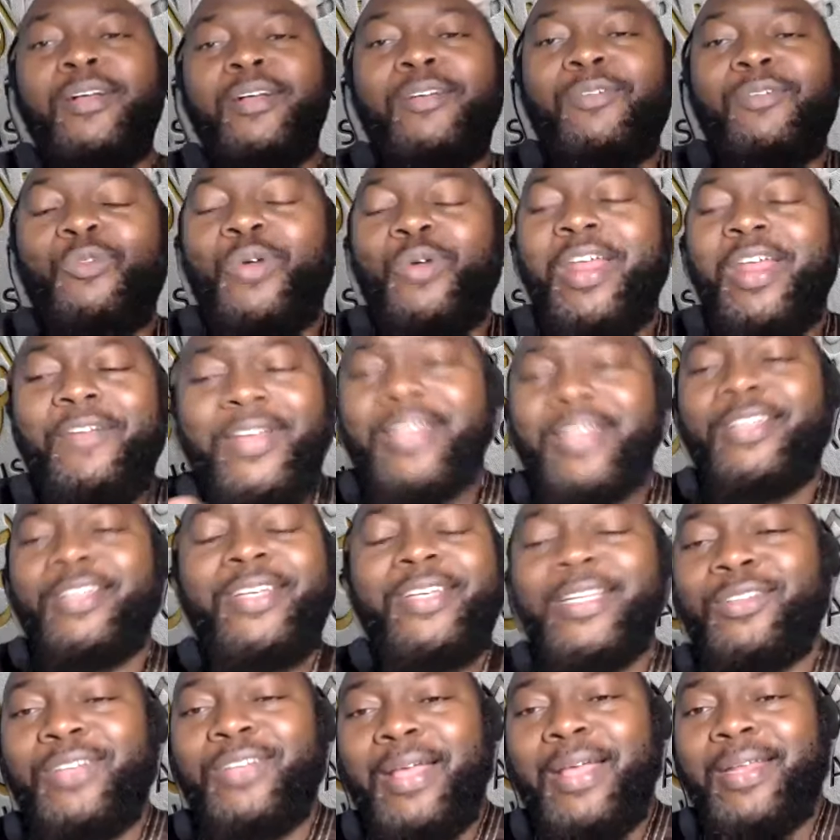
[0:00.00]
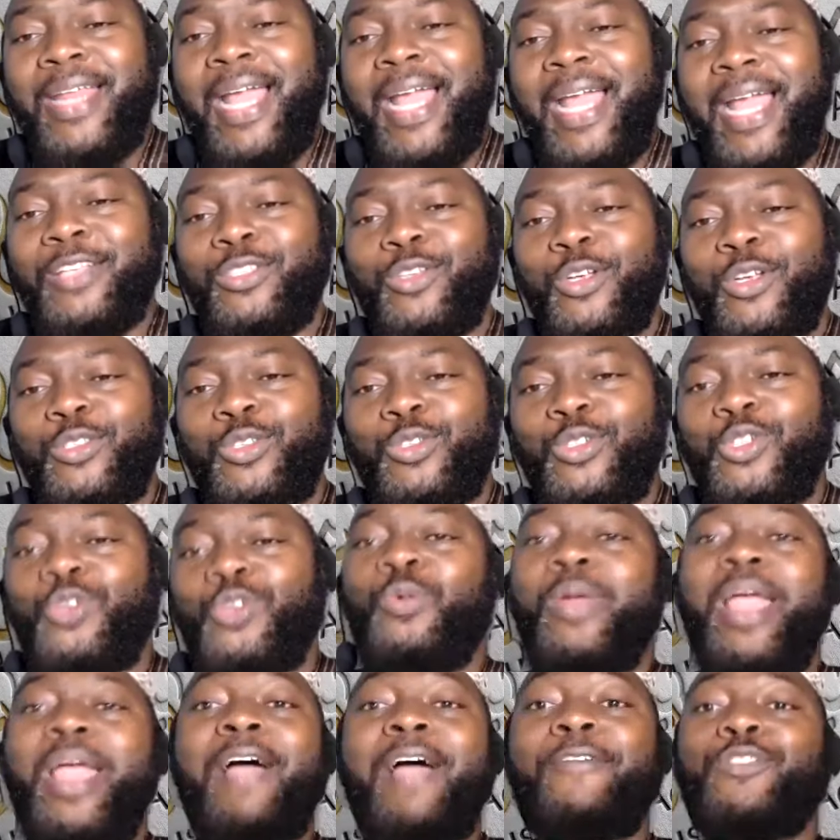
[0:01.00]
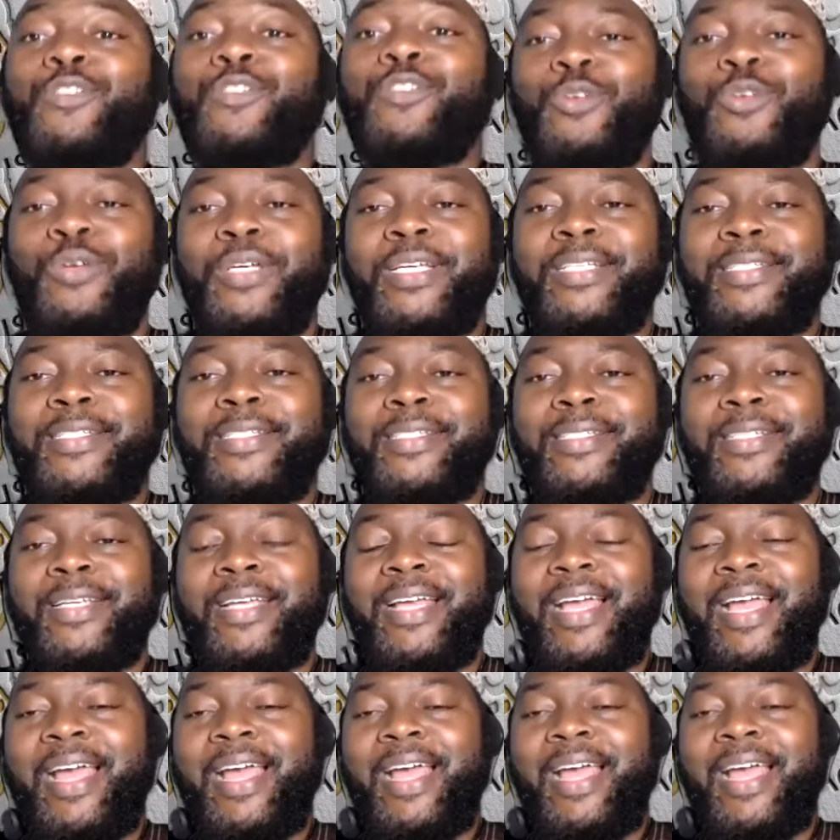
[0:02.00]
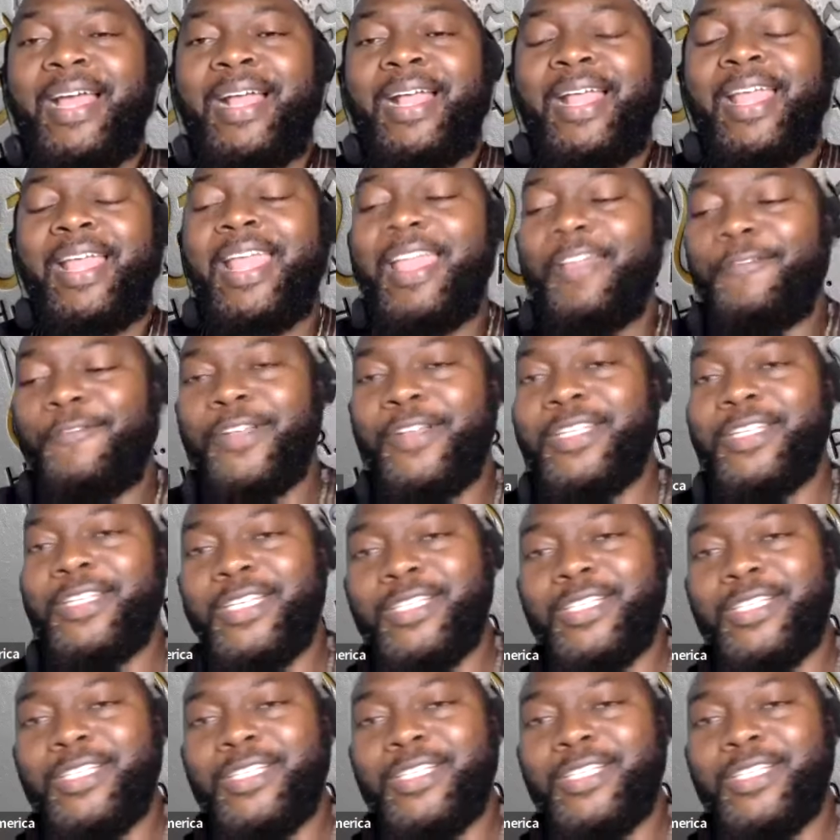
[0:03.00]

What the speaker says: whatever they ask us to do, we have to do it. If